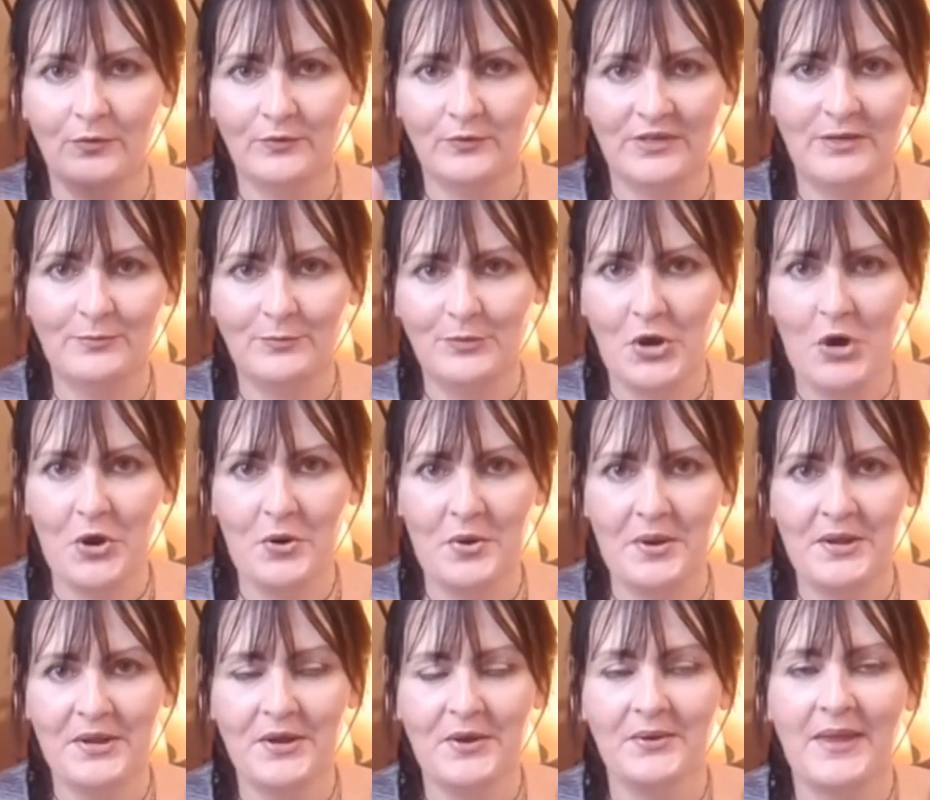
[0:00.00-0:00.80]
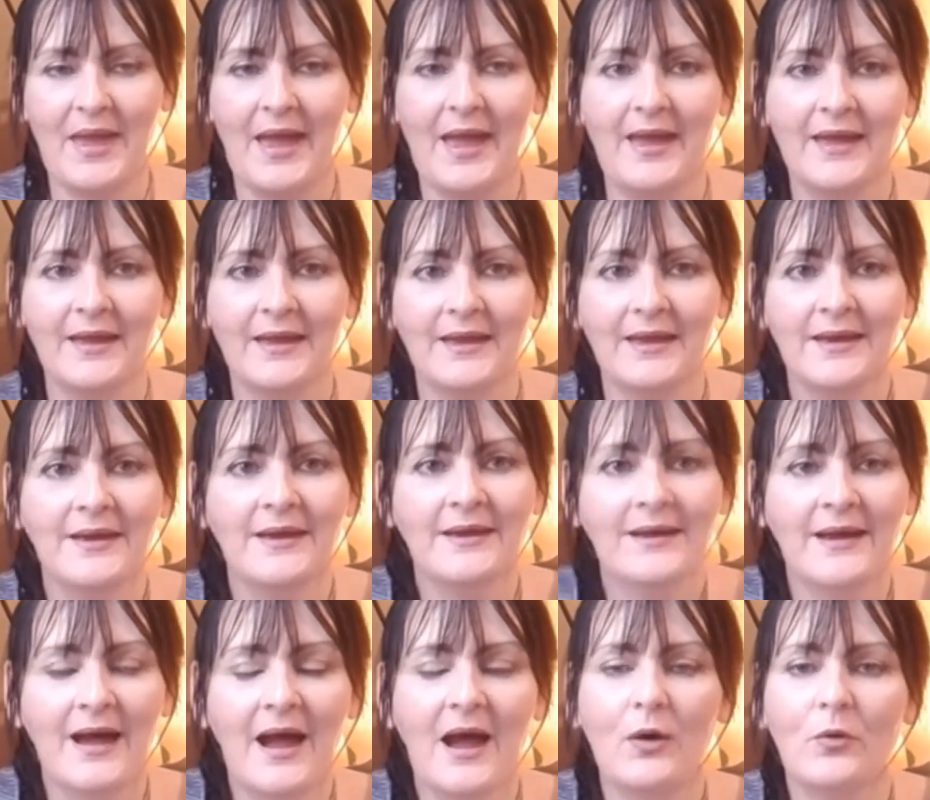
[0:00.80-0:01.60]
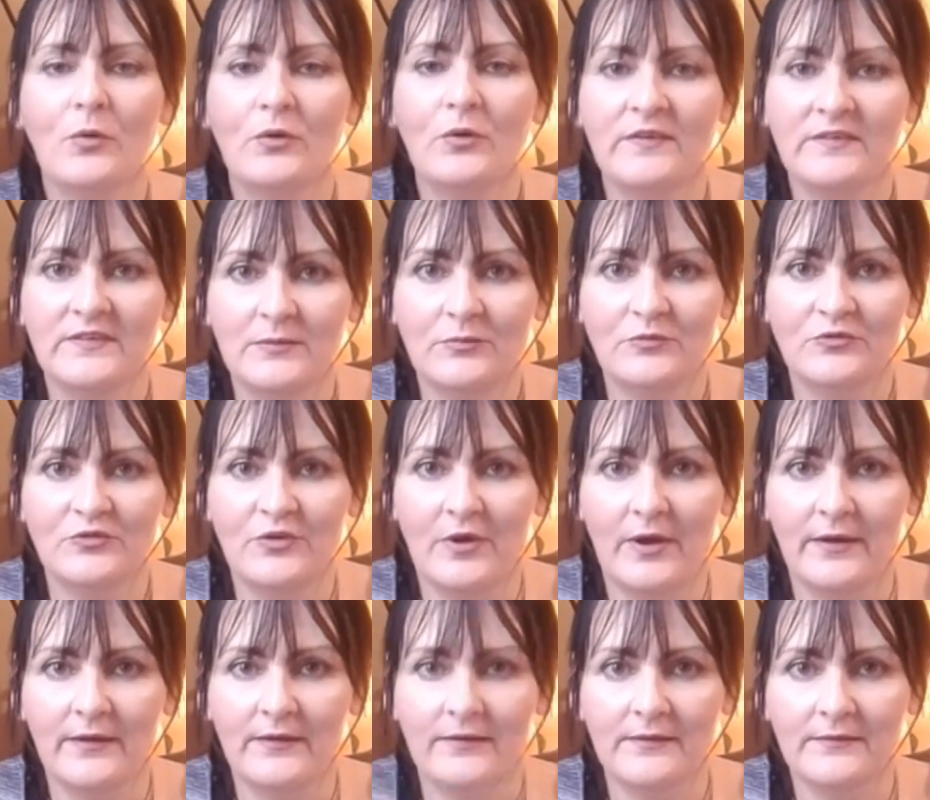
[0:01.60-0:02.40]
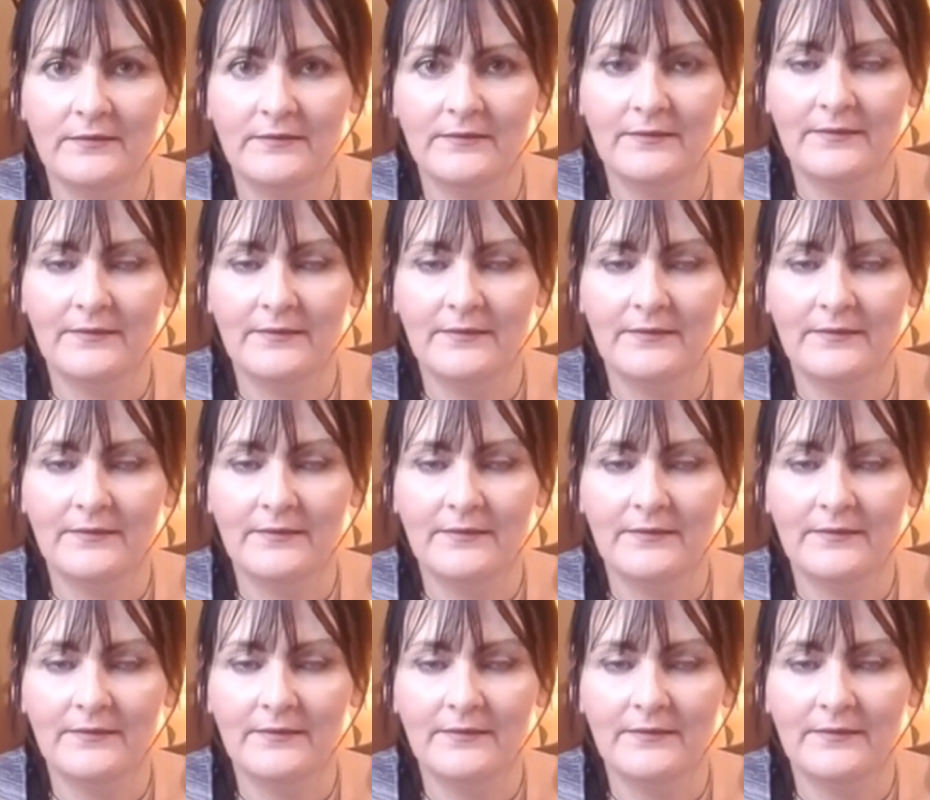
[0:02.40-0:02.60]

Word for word: Keep going, okay? I always keep trying.